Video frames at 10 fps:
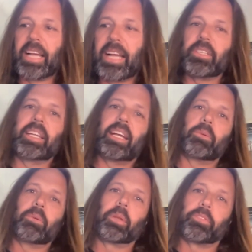I started
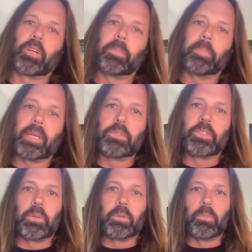out when I was gripping, I
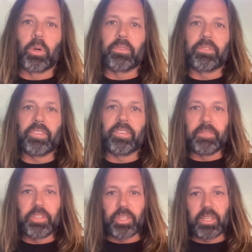was doing more
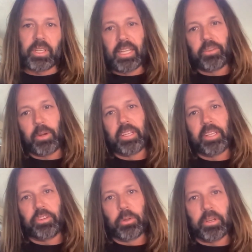television, and so I
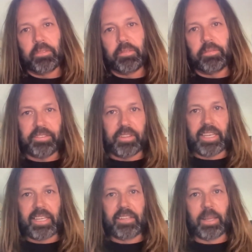did a show okay. called
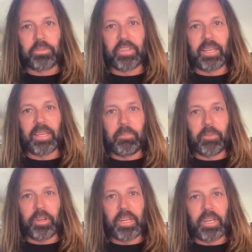Fast Lane that was
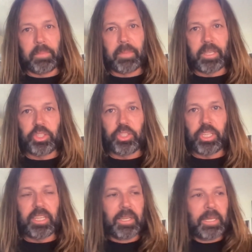like created by
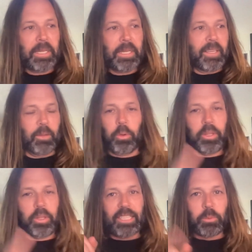McG, it
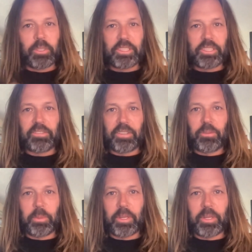only last one oh, yeah.
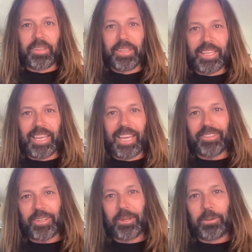season. So we, could,
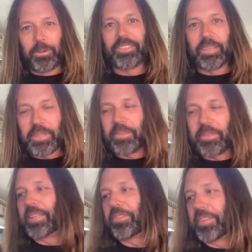yeah, so it was like
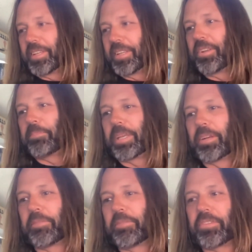Tiffani Thiessen and
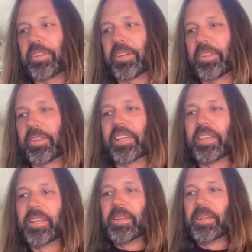Peter
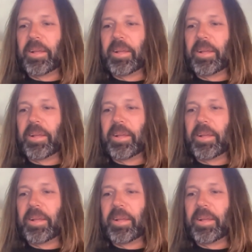Facinelli.